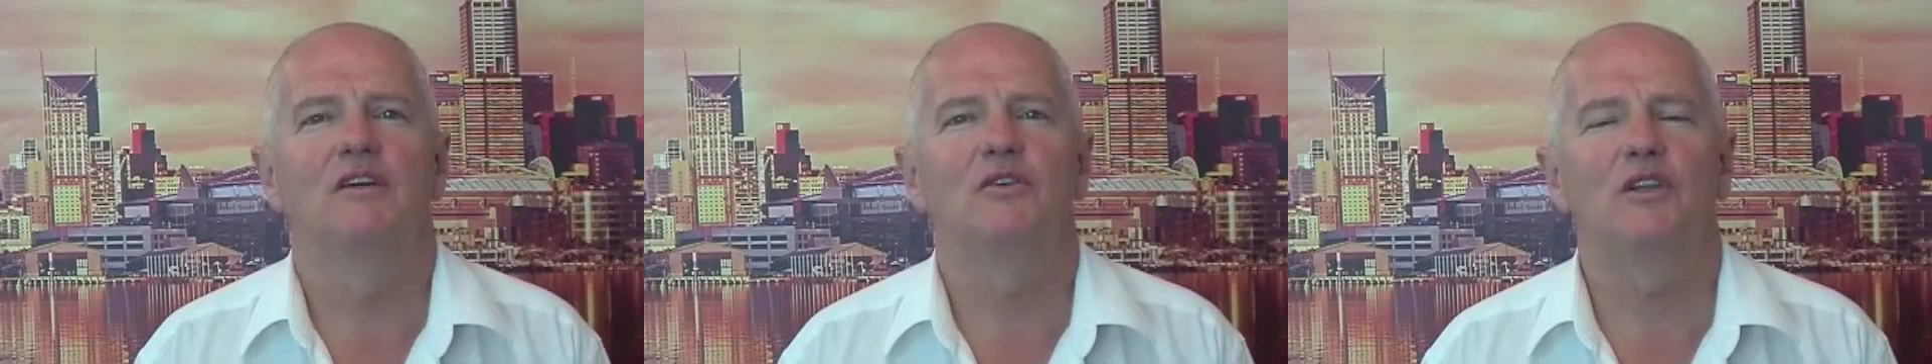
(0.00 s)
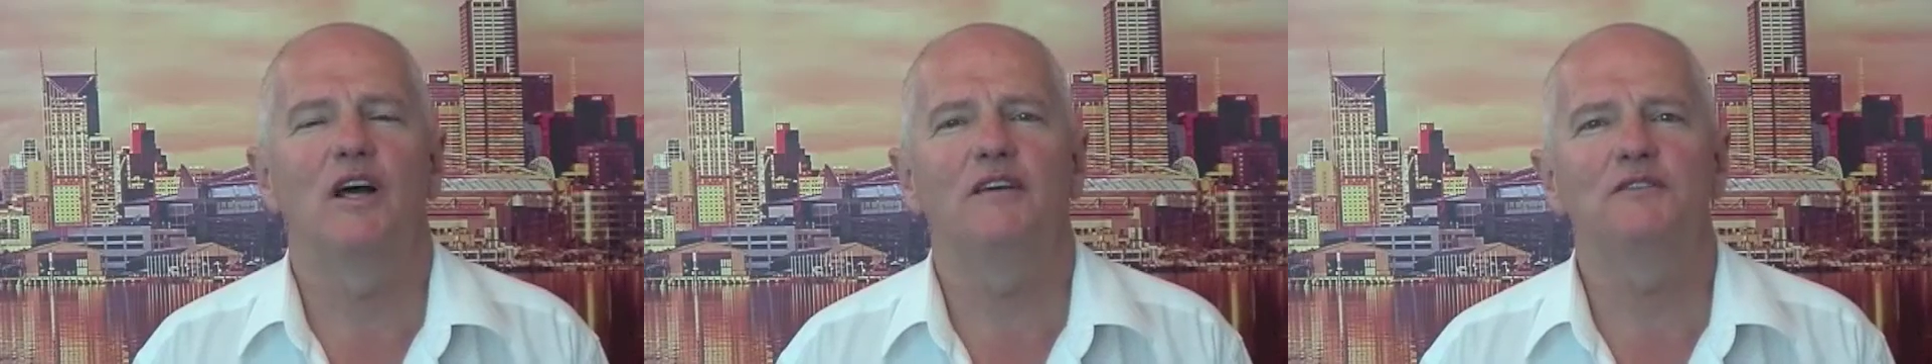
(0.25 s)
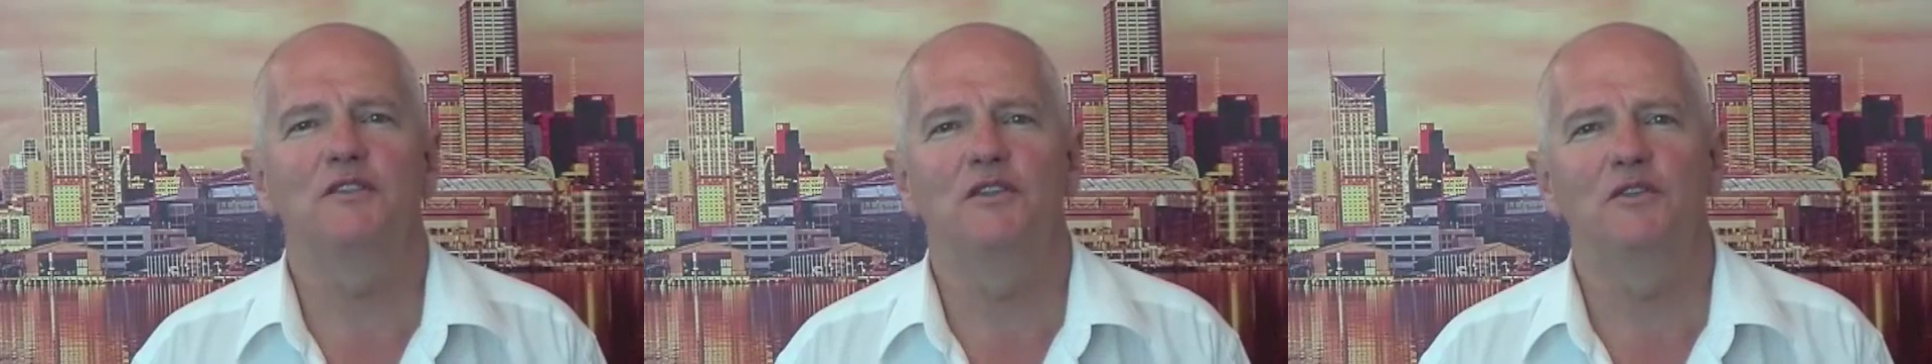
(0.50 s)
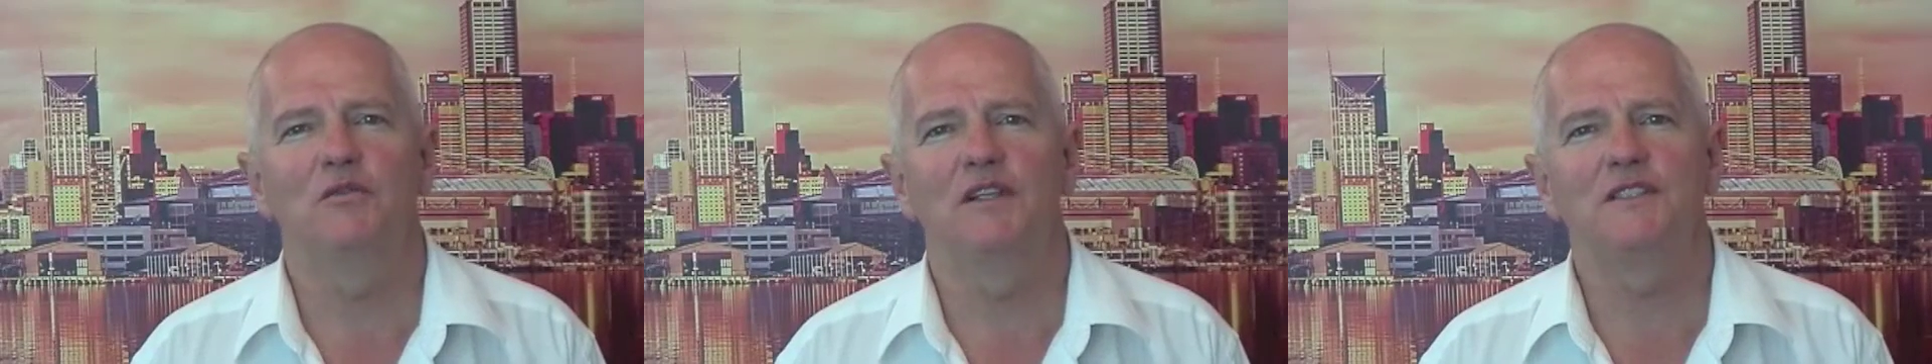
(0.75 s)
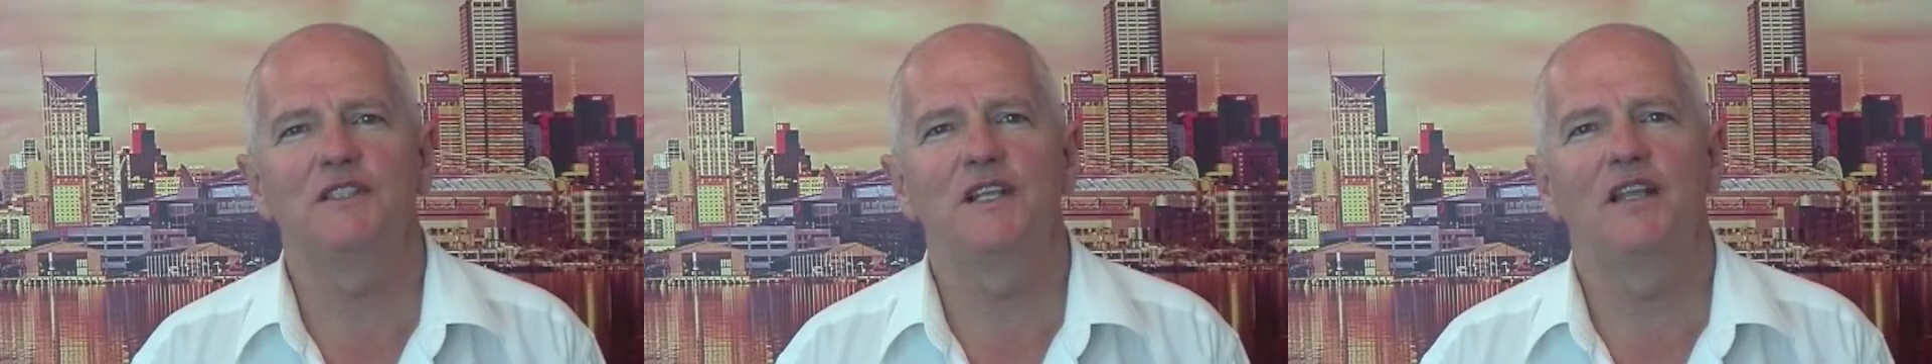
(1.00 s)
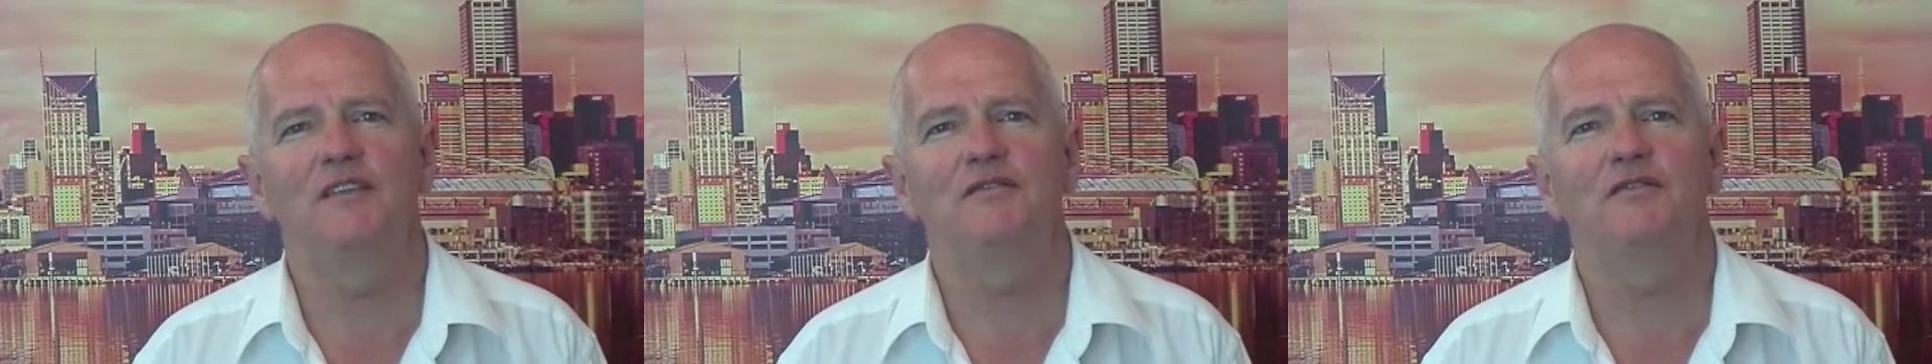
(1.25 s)
Good afternoon once
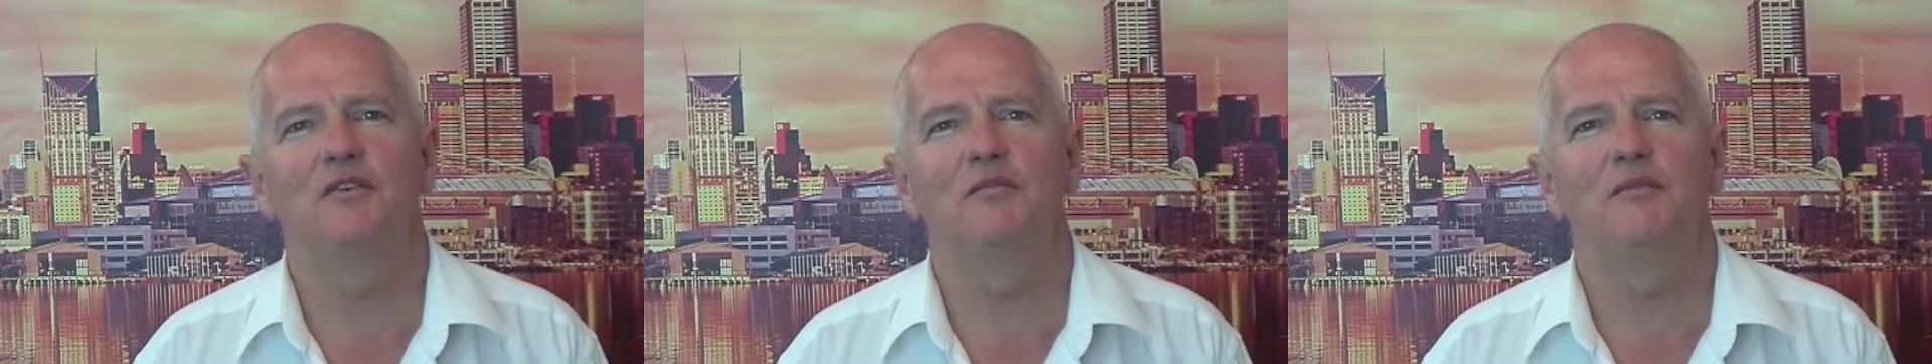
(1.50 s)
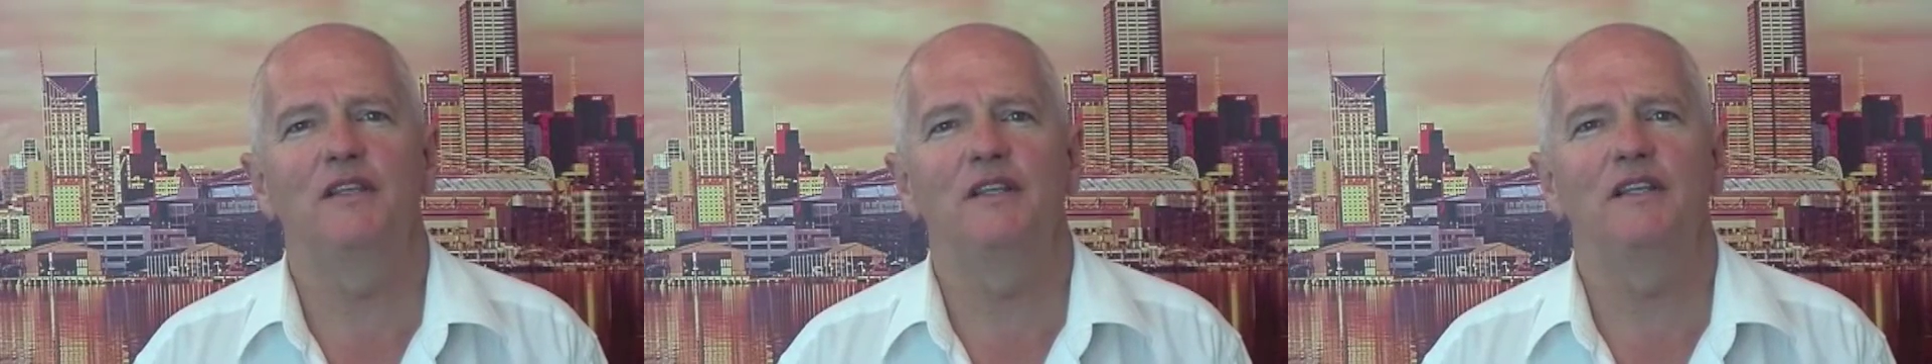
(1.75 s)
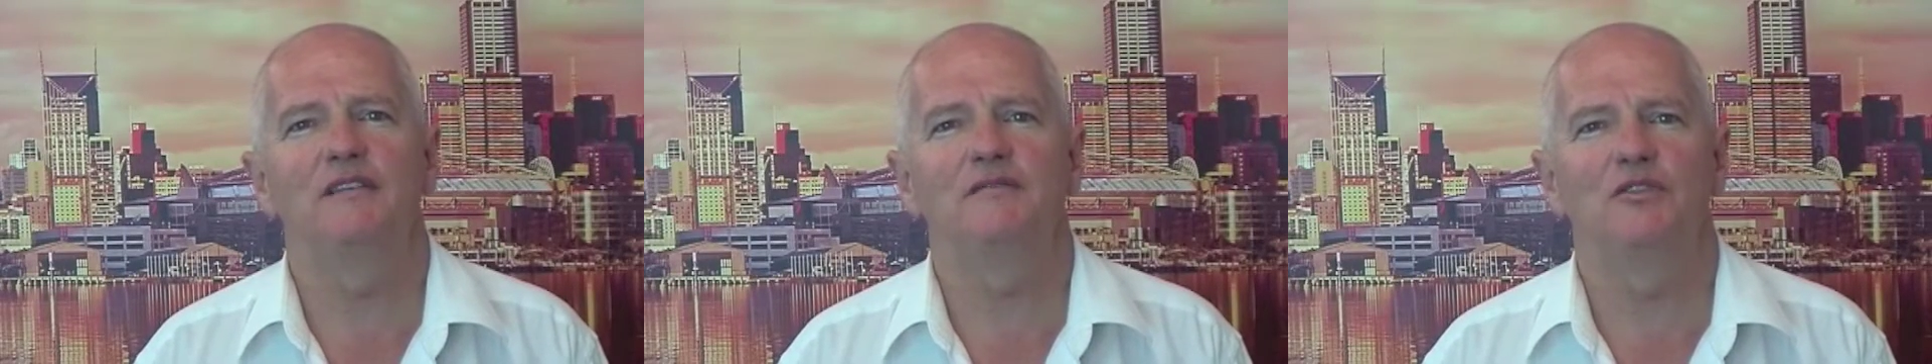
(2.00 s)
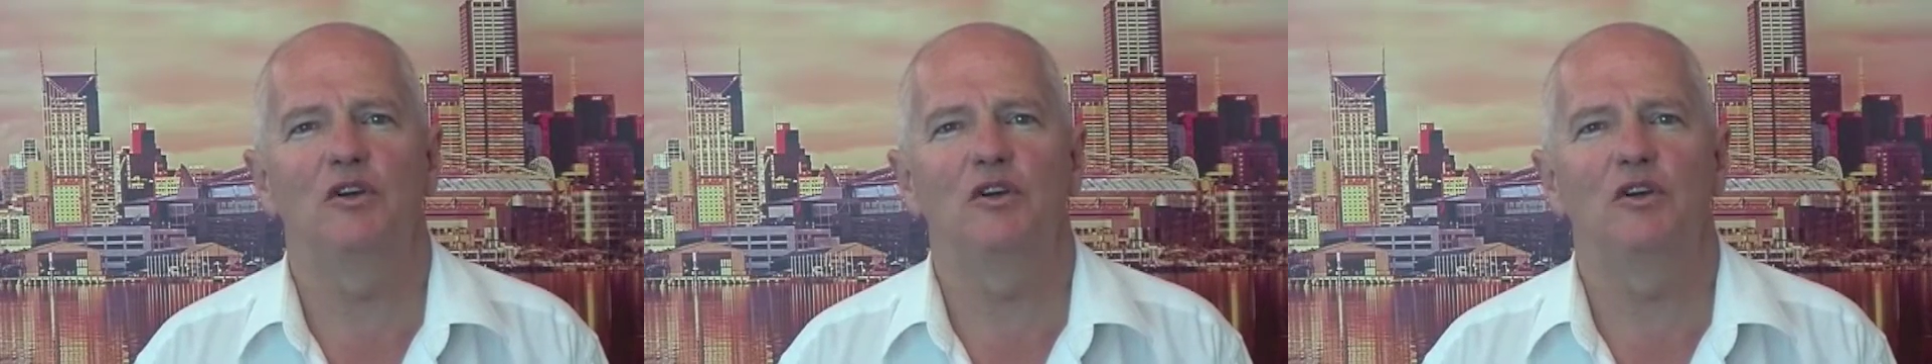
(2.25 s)
again from the